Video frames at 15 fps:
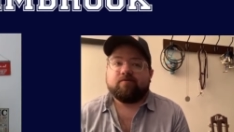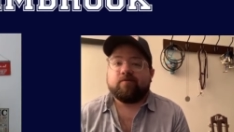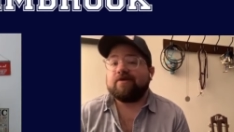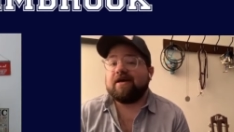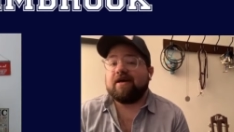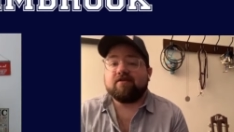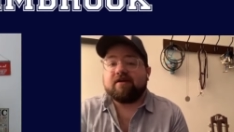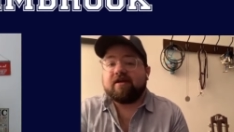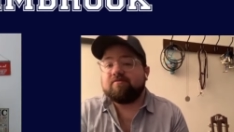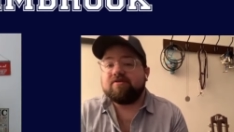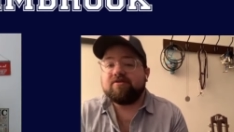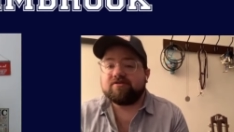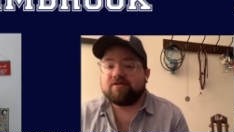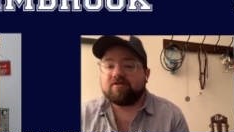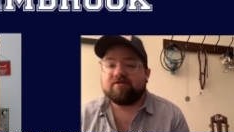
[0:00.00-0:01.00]
I've put out a lot
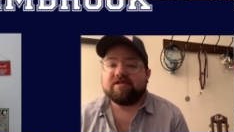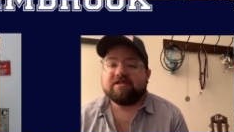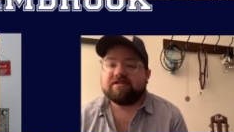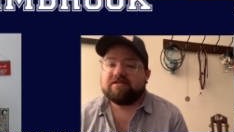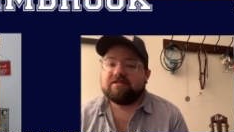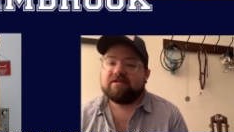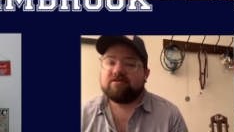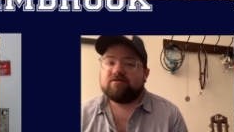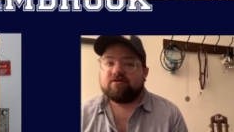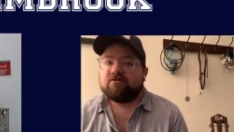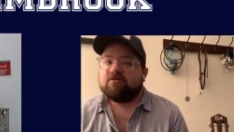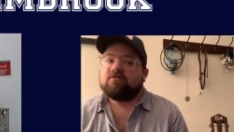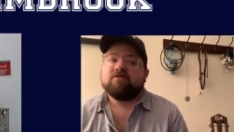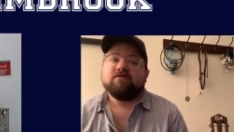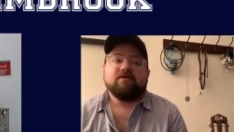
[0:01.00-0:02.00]
of music recently,
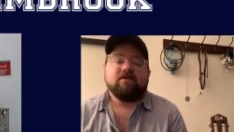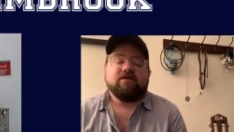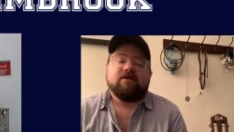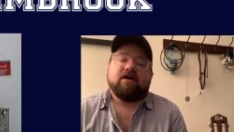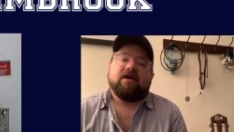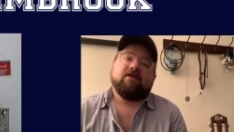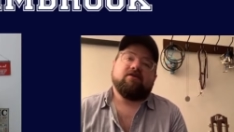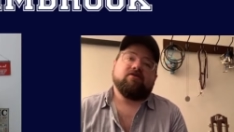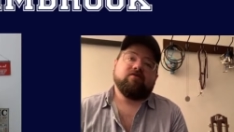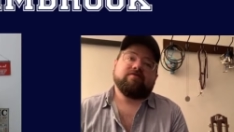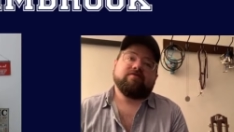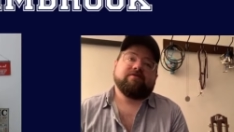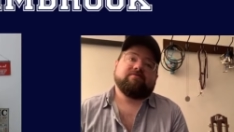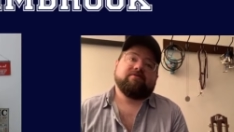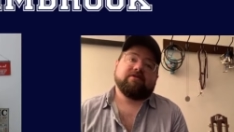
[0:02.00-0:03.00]
so I don't know
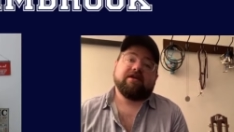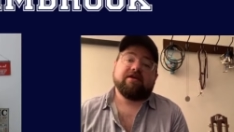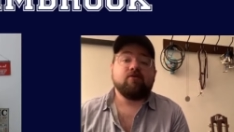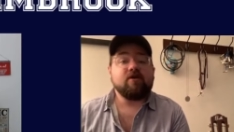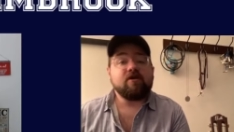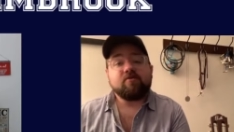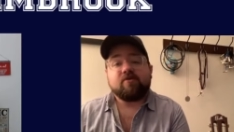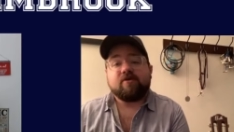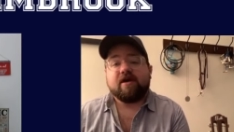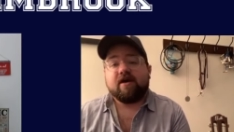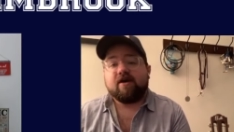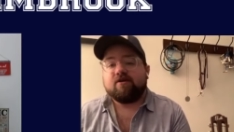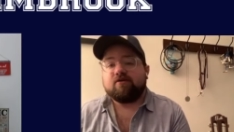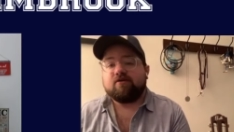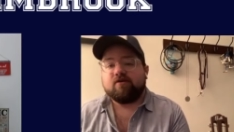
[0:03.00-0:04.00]
if it's something that I want to put
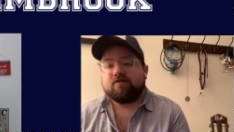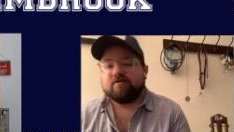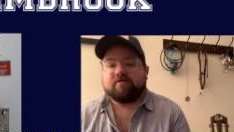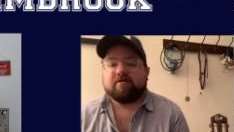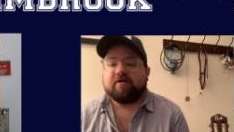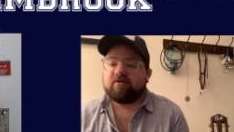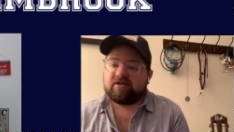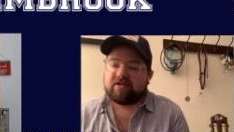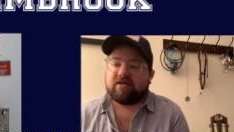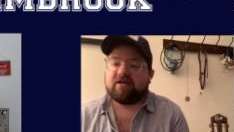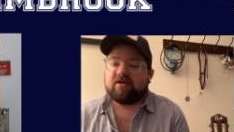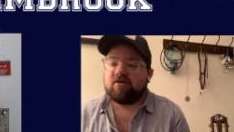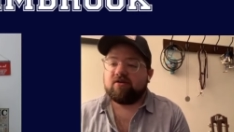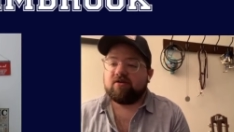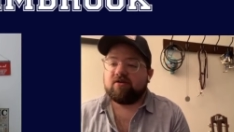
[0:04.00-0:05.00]
out, or if it's something I want to
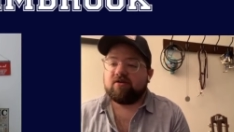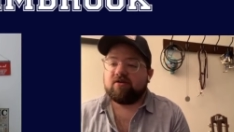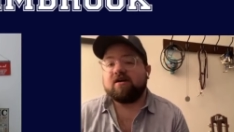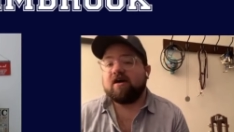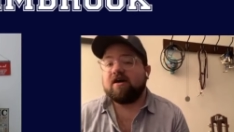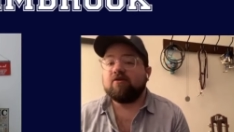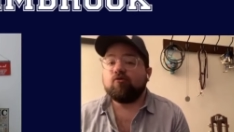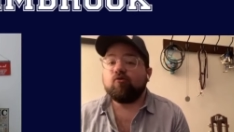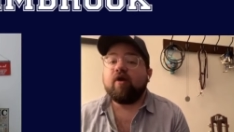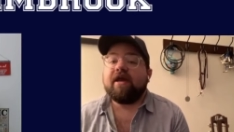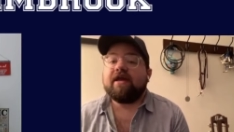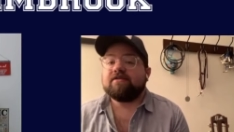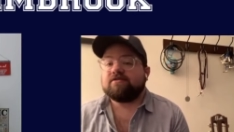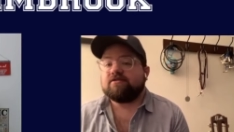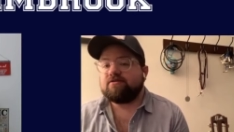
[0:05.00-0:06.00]
kind of sit on and
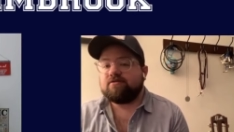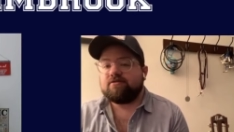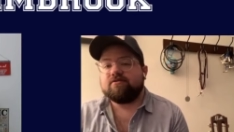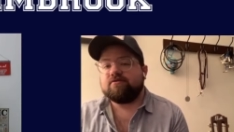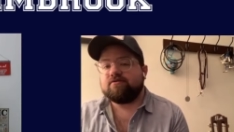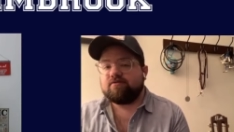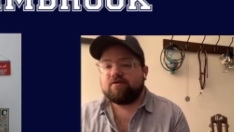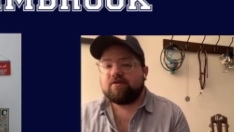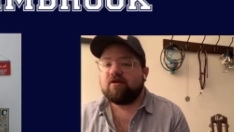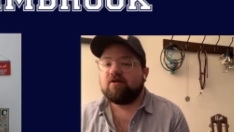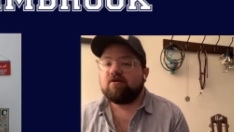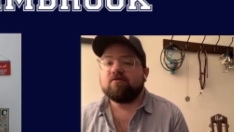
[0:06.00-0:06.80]
wait to